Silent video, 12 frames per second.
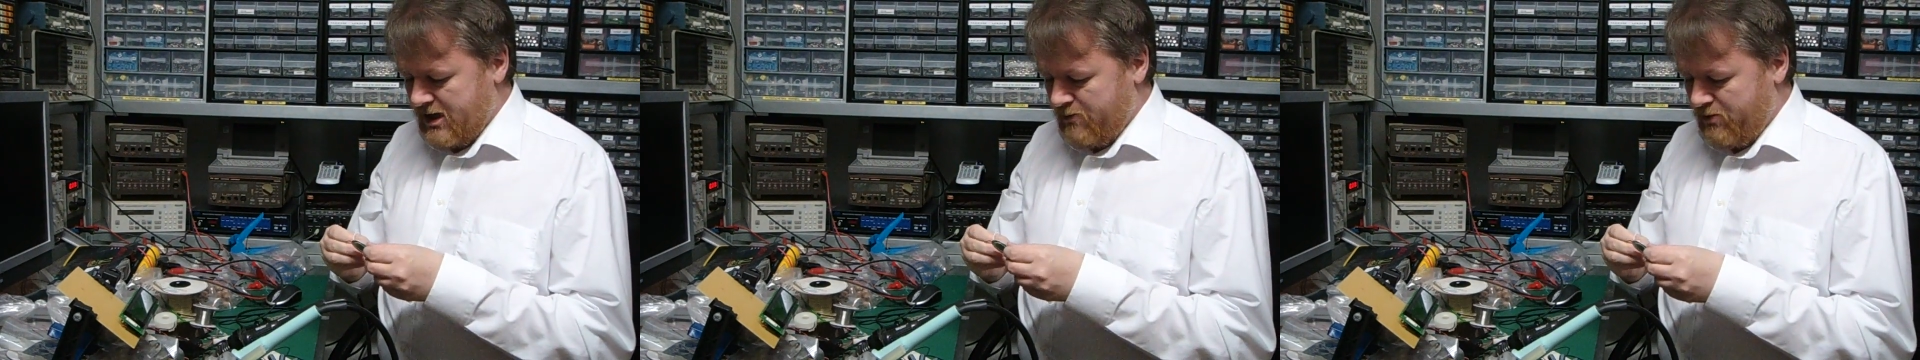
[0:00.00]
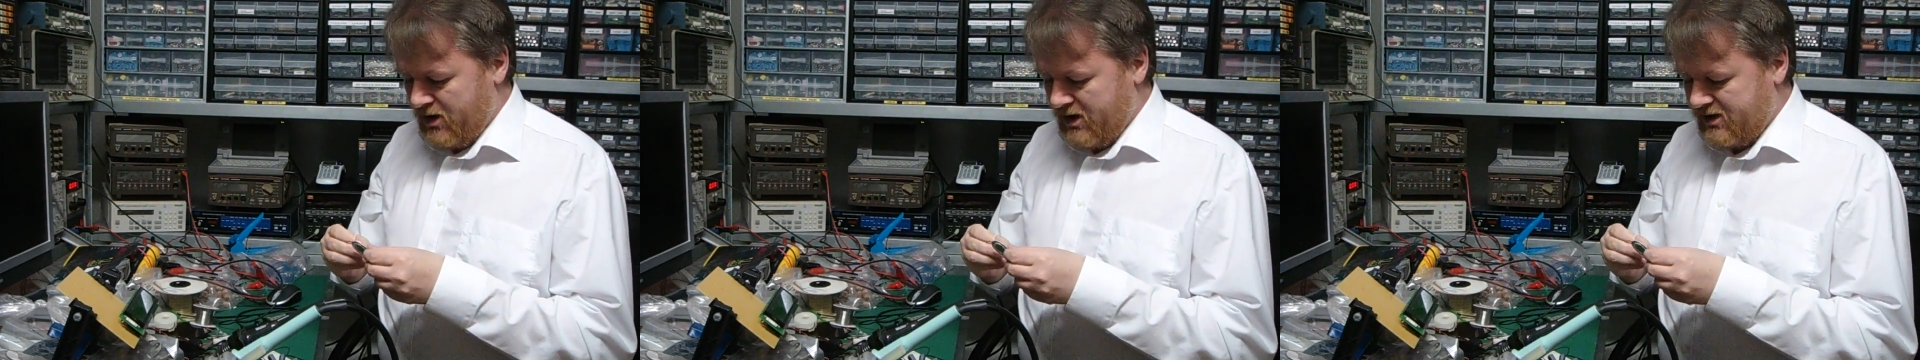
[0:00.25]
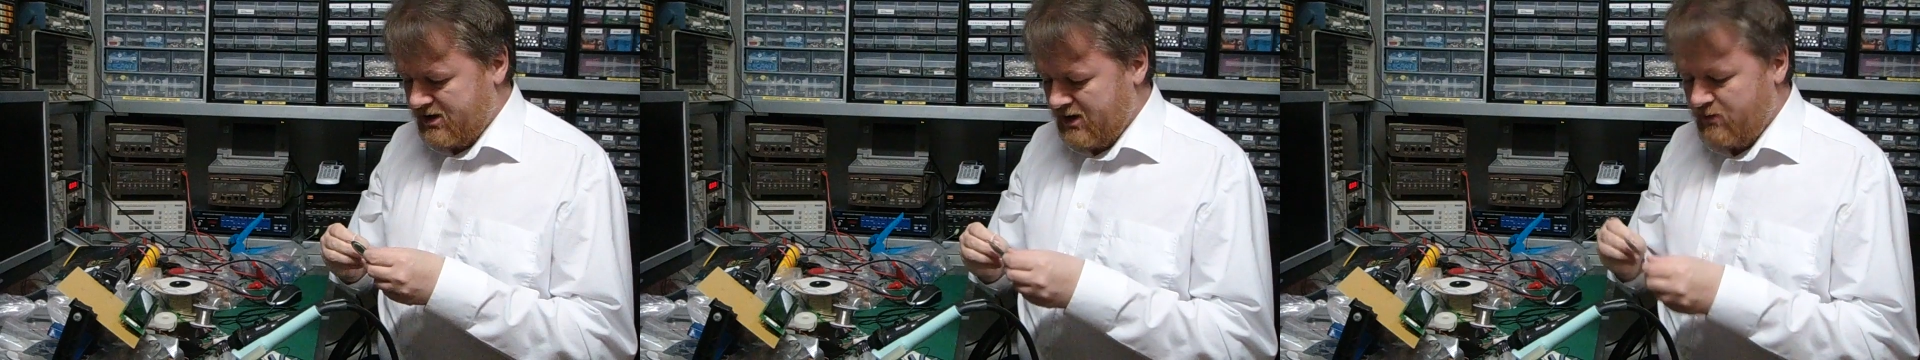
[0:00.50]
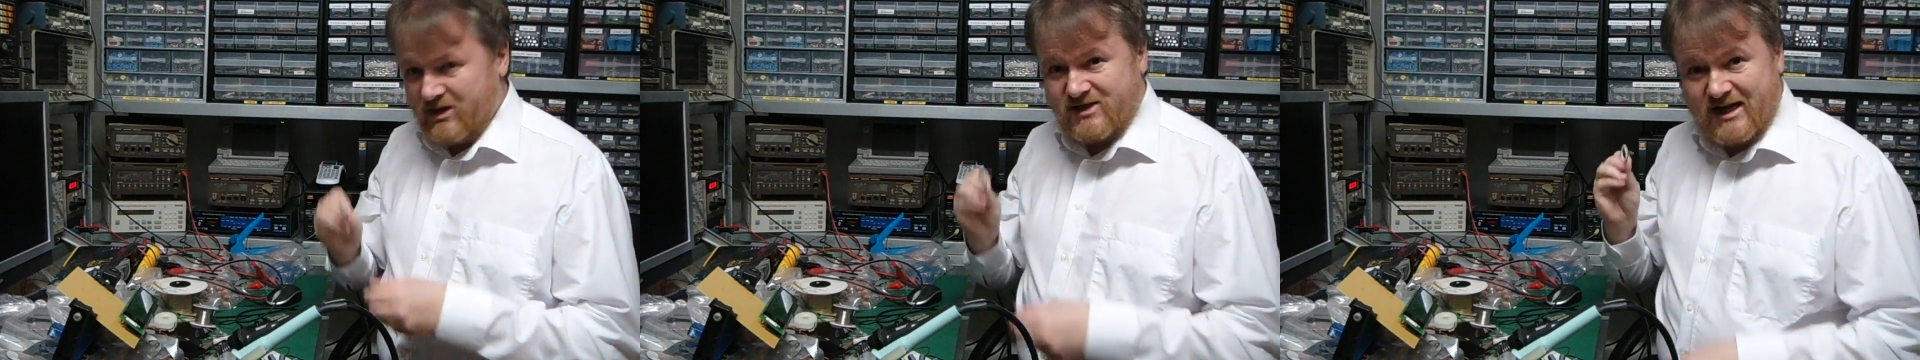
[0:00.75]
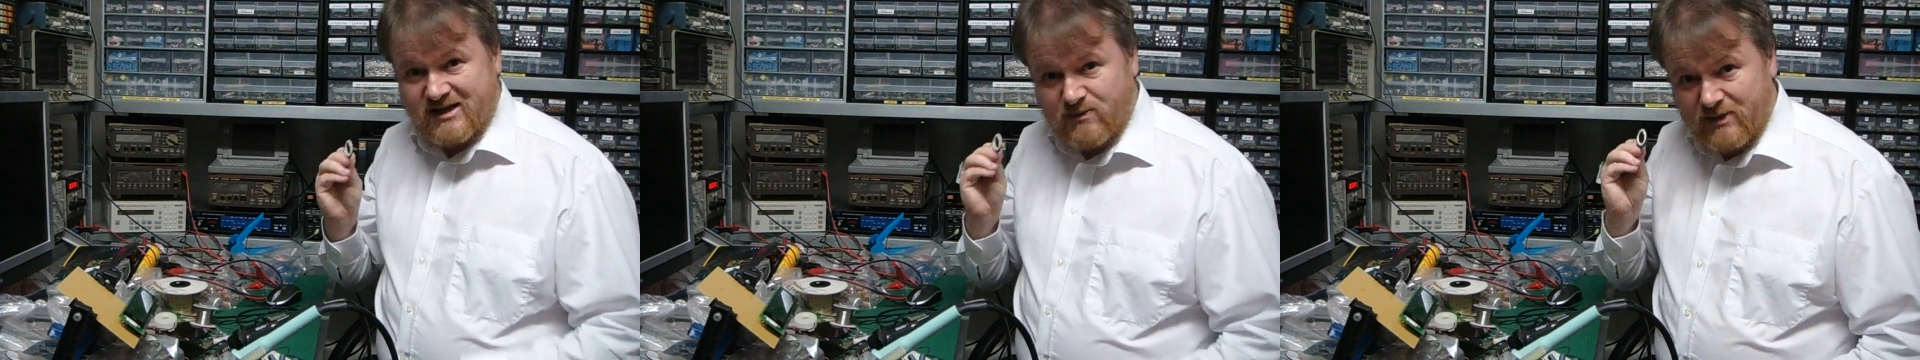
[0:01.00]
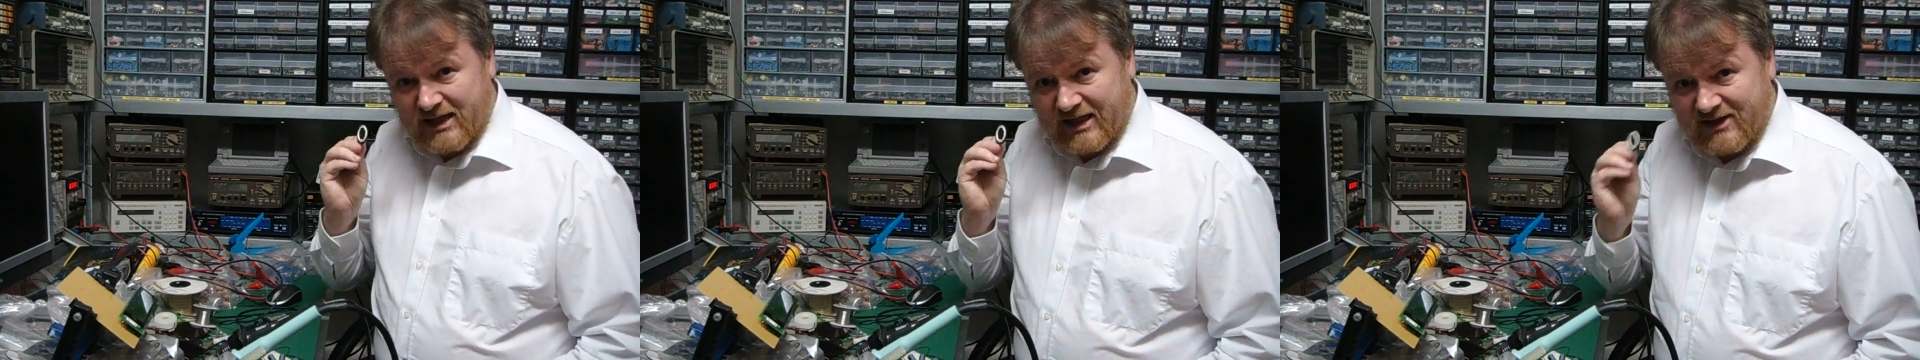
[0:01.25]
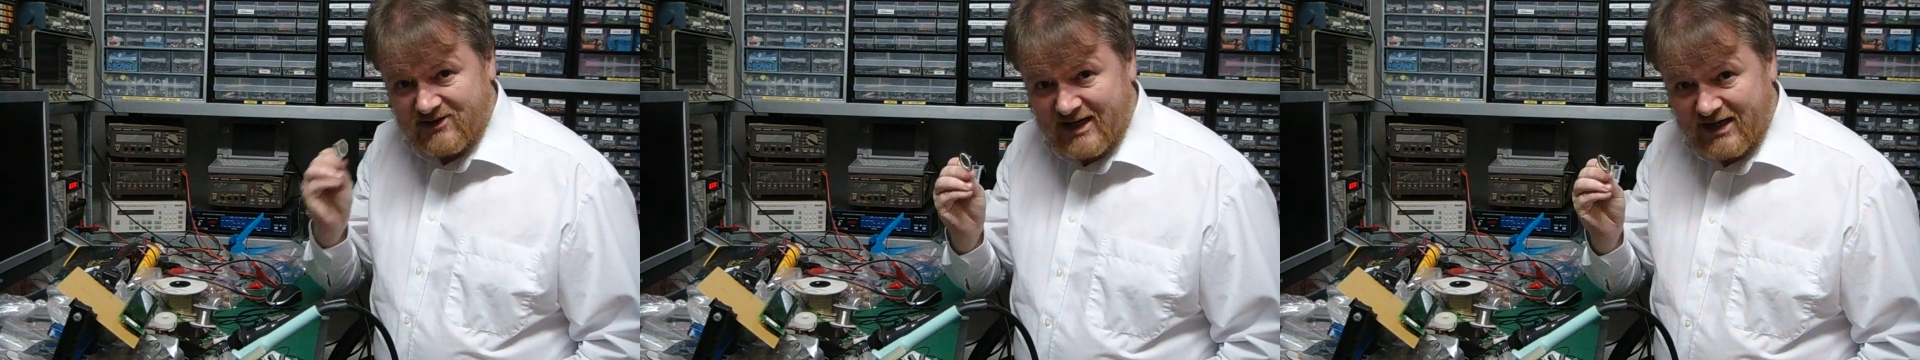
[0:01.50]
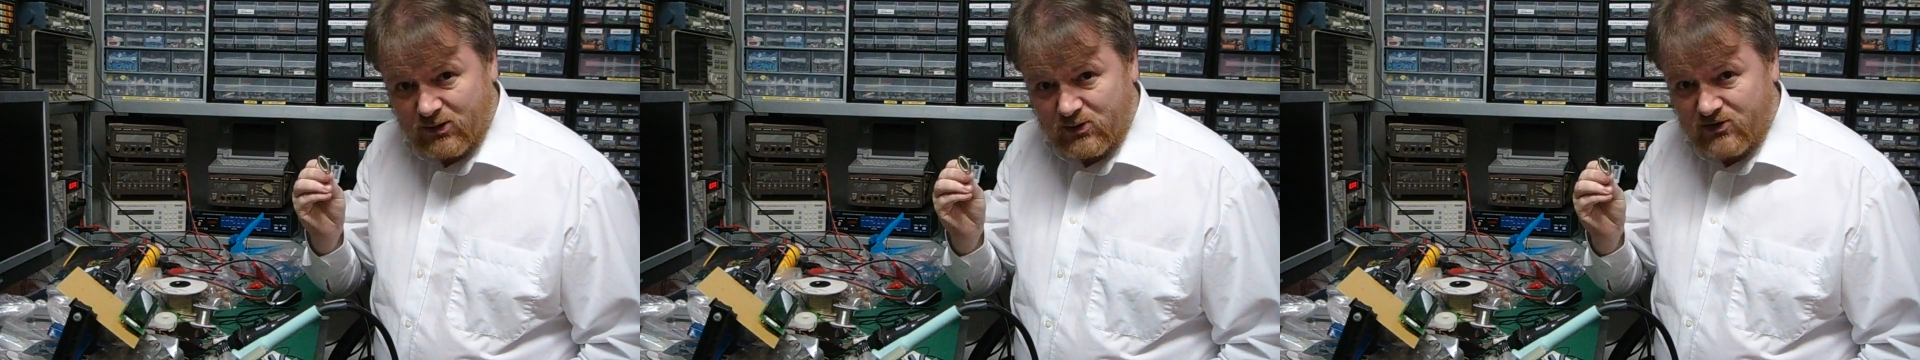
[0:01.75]
But besides making
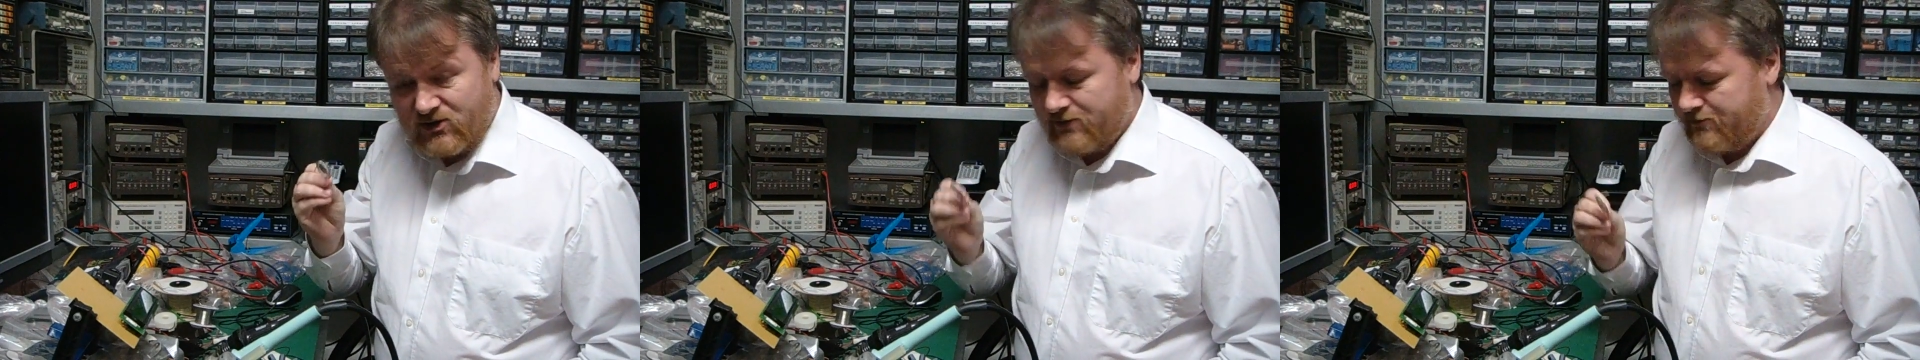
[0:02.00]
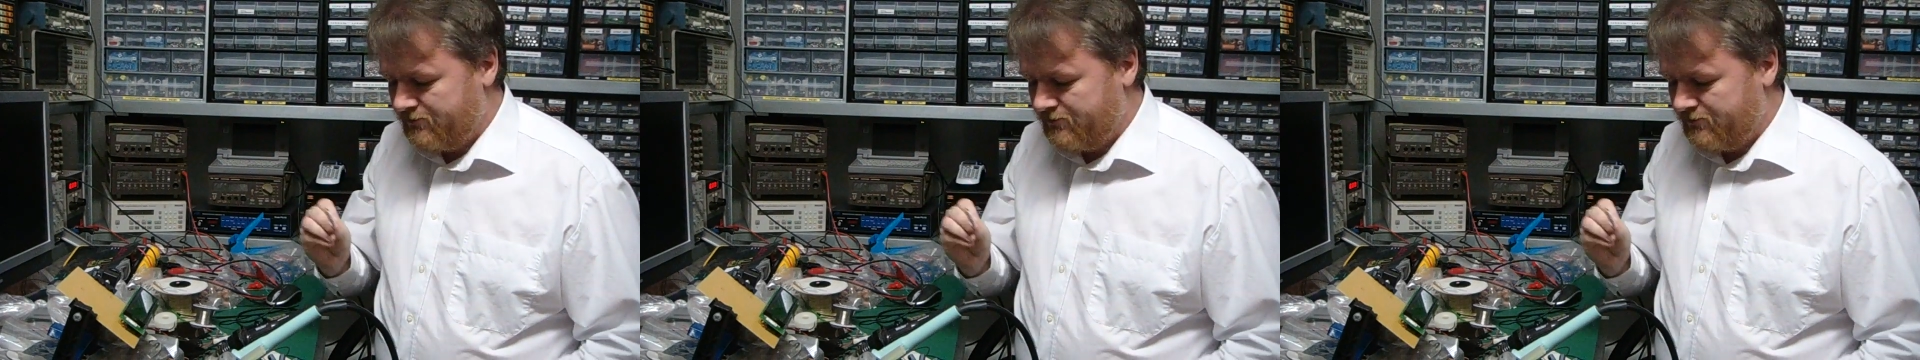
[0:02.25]
sounds,